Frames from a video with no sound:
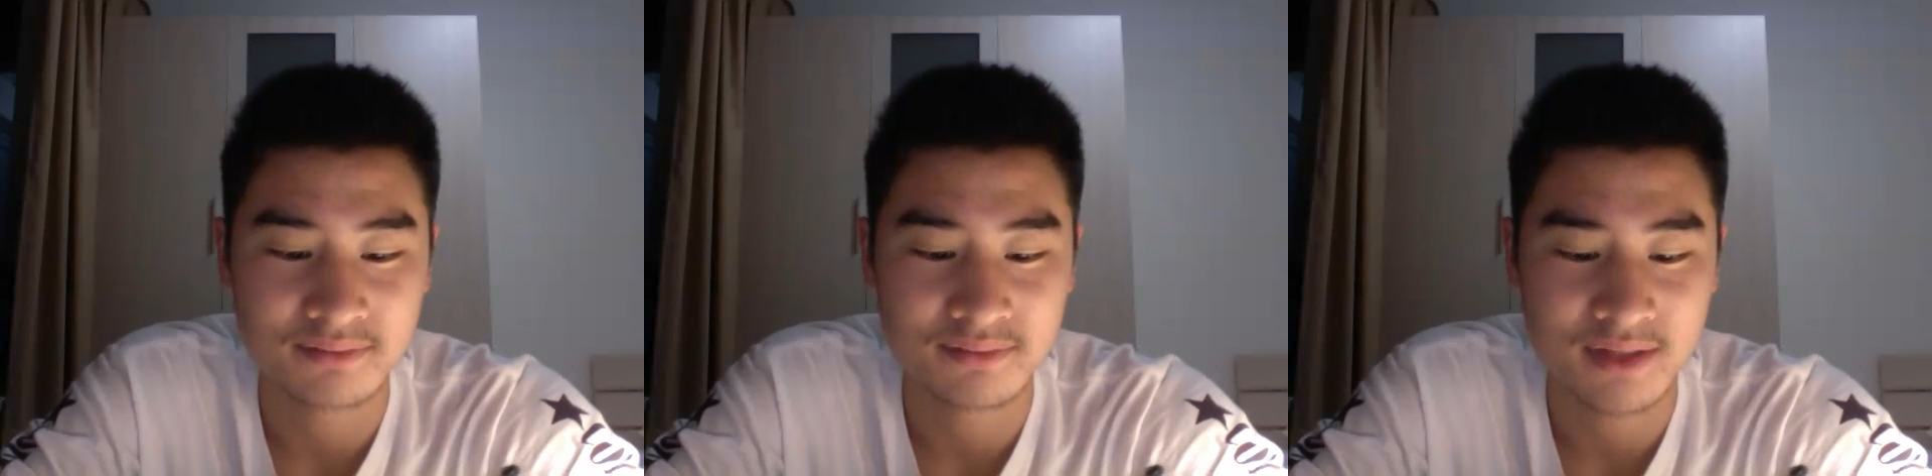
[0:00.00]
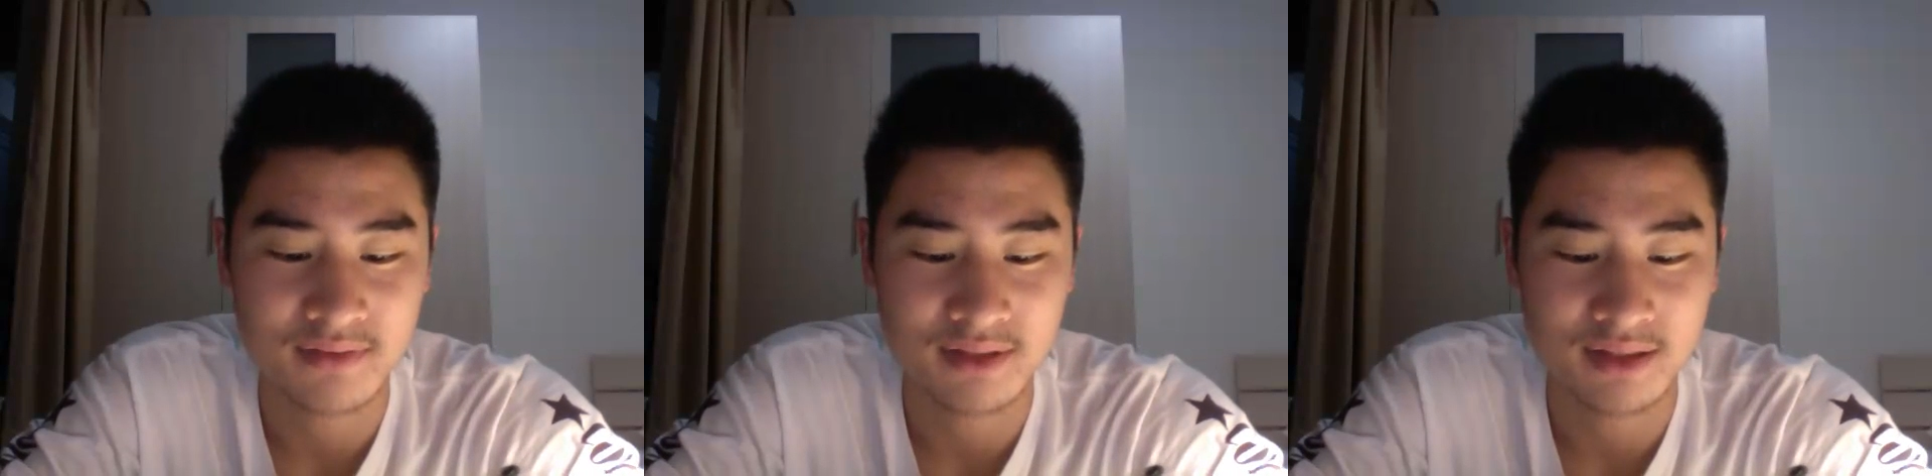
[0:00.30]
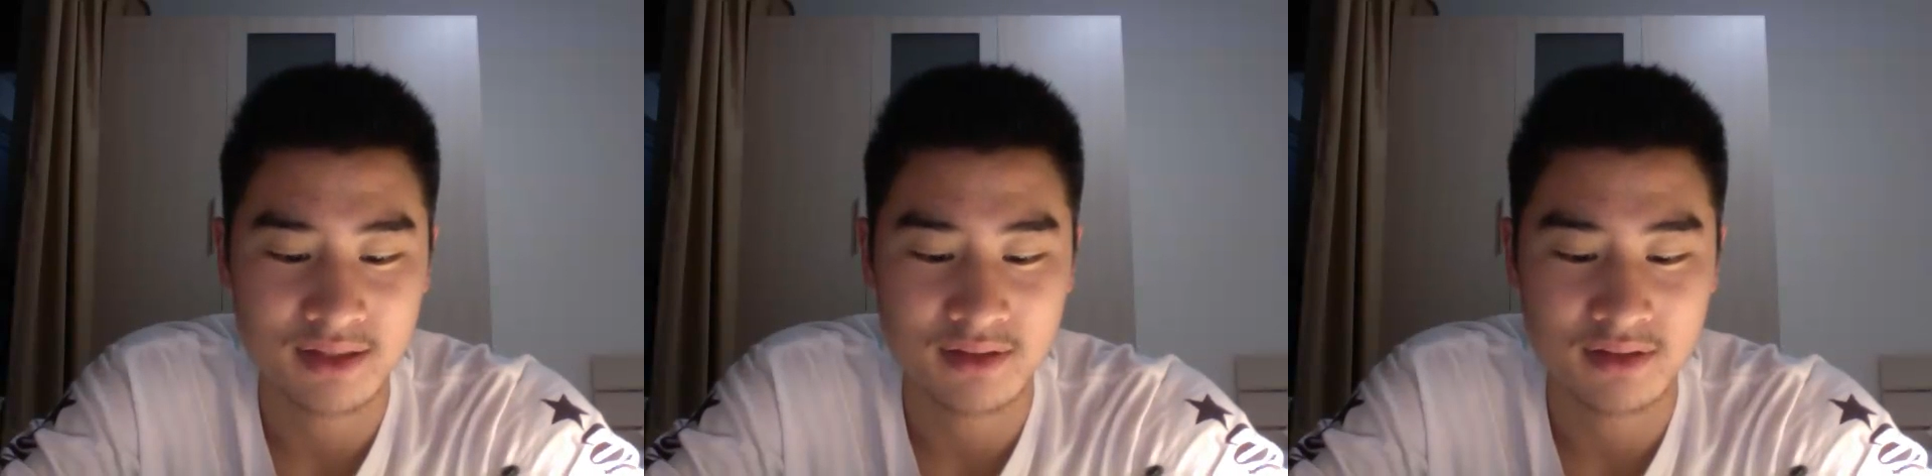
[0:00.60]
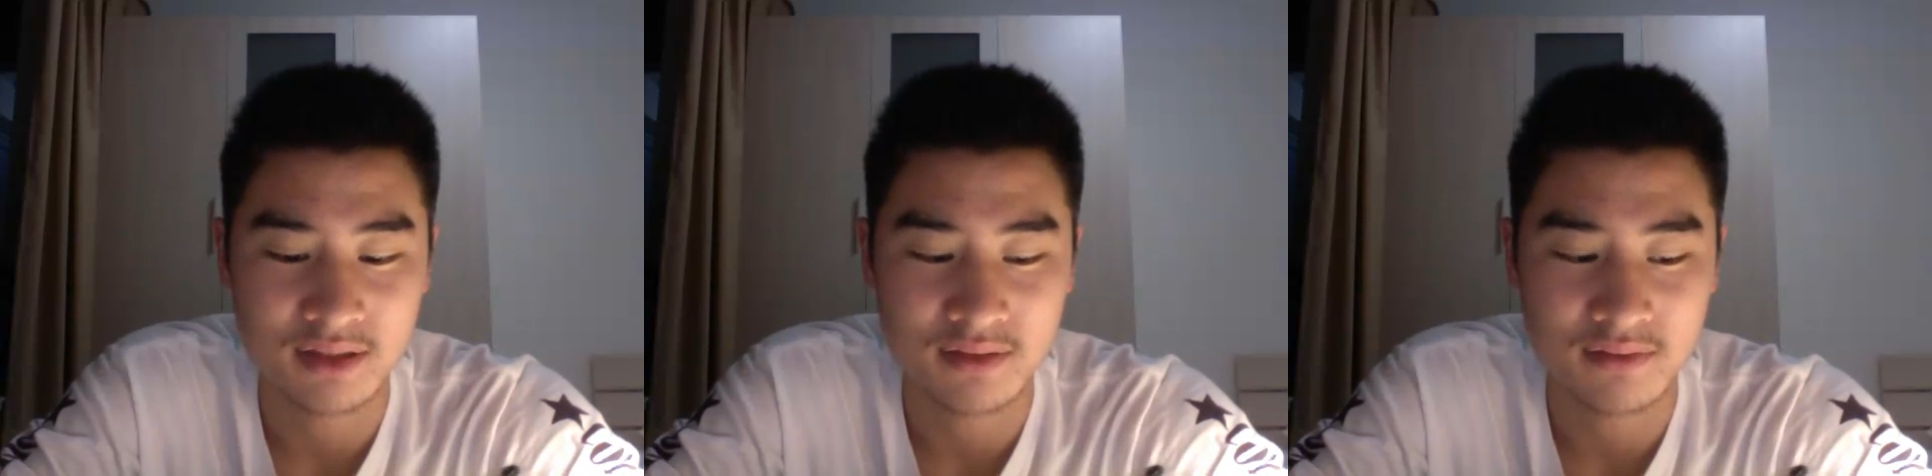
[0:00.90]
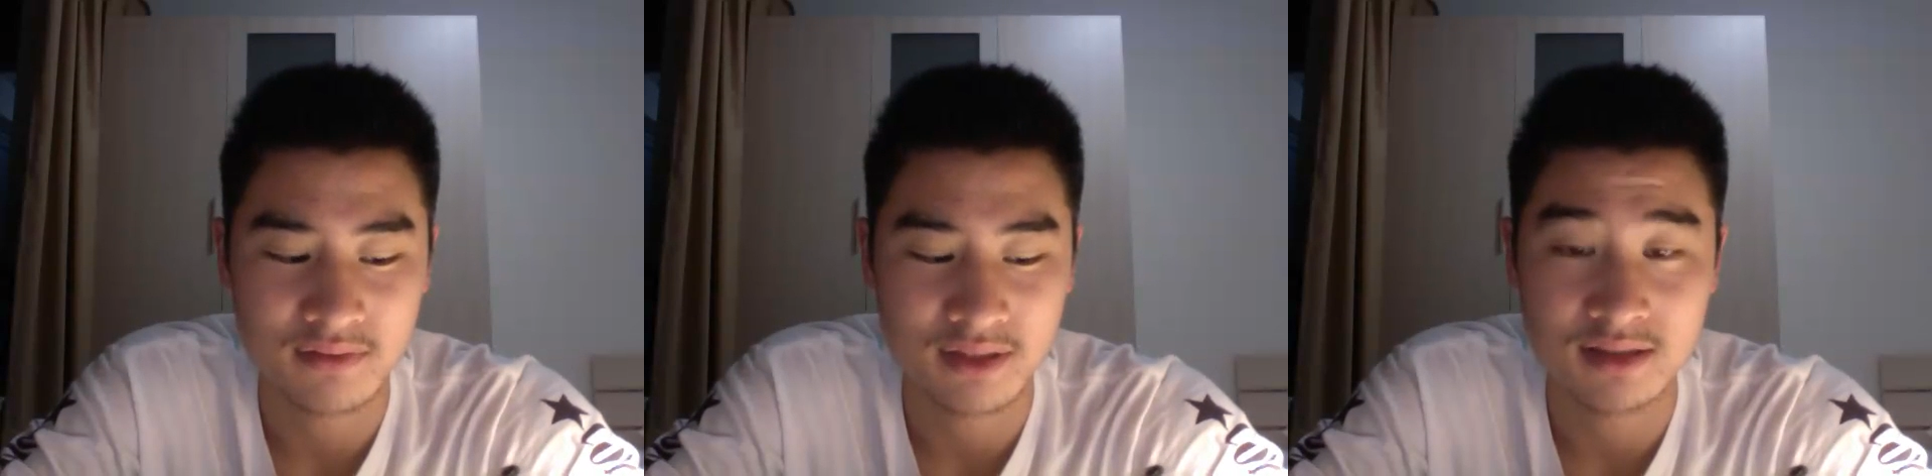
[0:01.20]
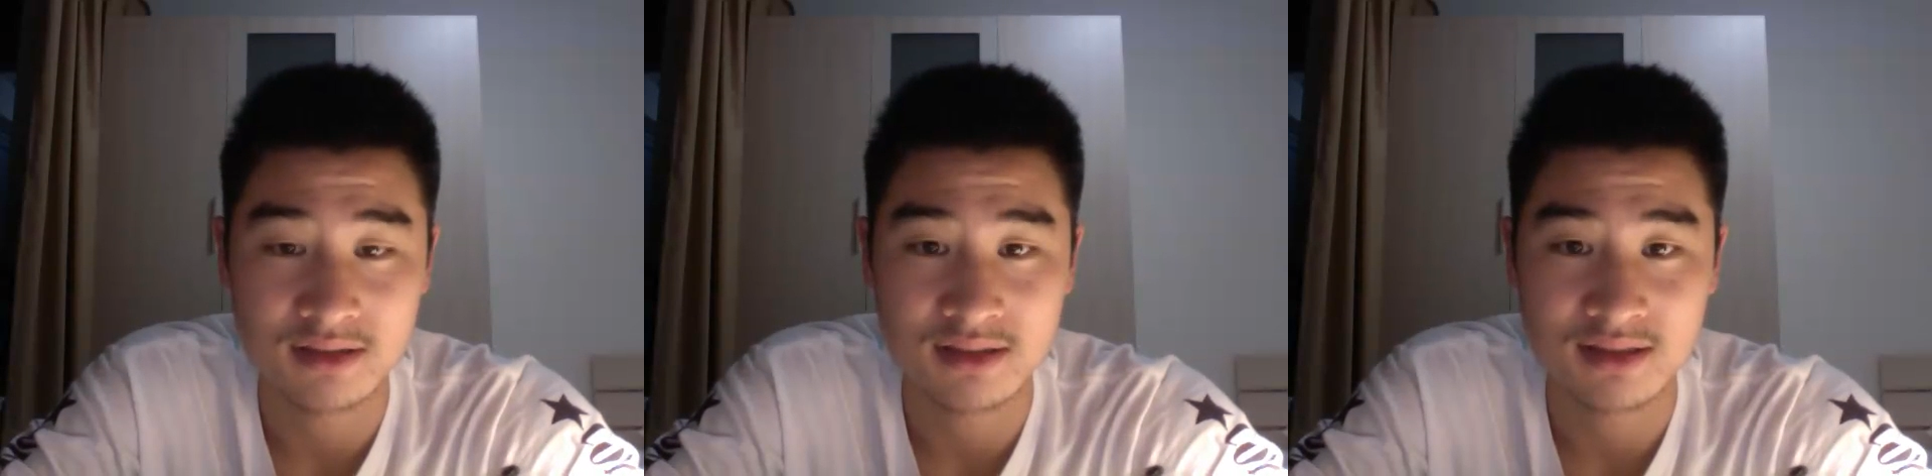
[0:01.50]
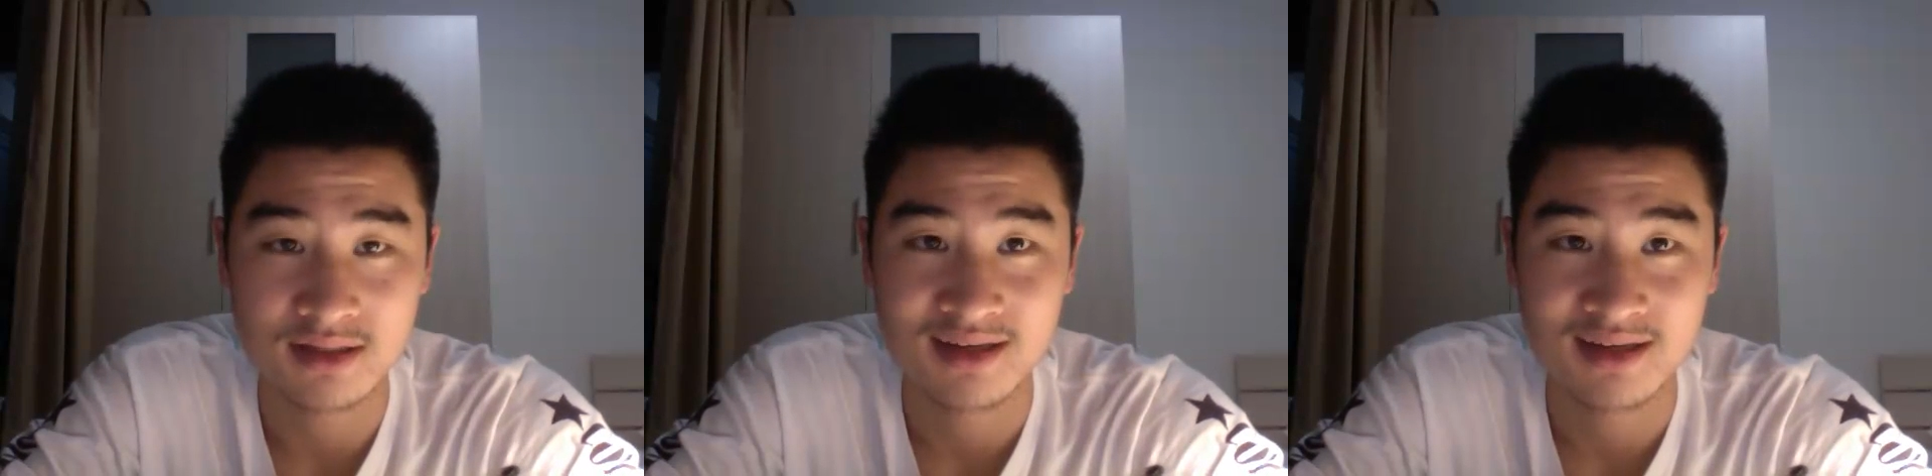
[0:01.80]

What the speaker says: I feel like there are a lot of things